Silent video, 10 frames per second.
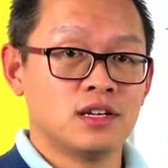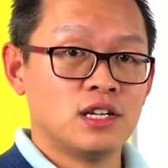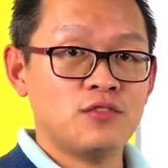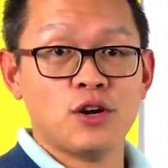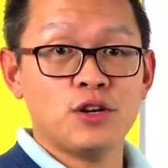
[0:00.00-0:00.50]

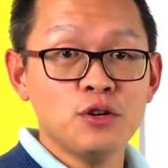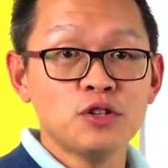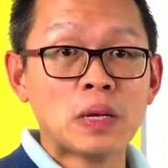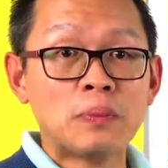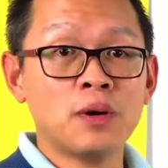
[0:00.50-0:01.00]
If you are a
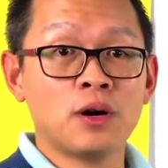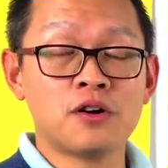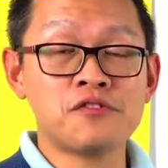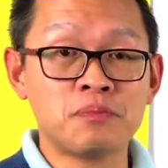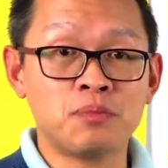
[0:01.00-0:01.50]
newspaper
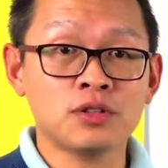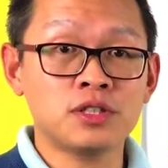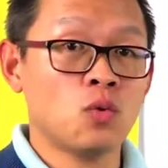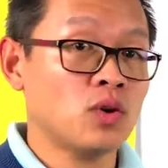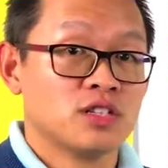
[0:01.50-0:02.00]
or a
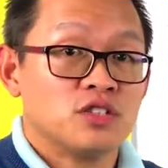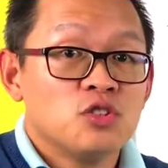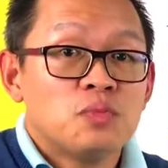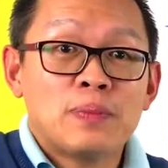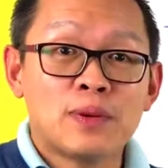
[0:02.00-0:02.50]
reporter, what does
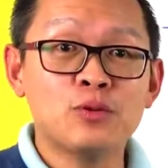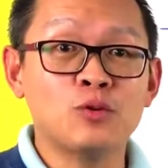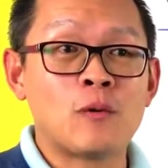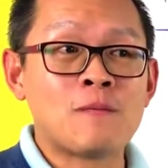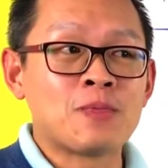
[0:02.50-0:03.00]
newspaper
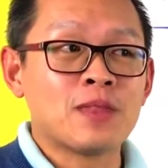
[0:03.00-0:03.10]
do?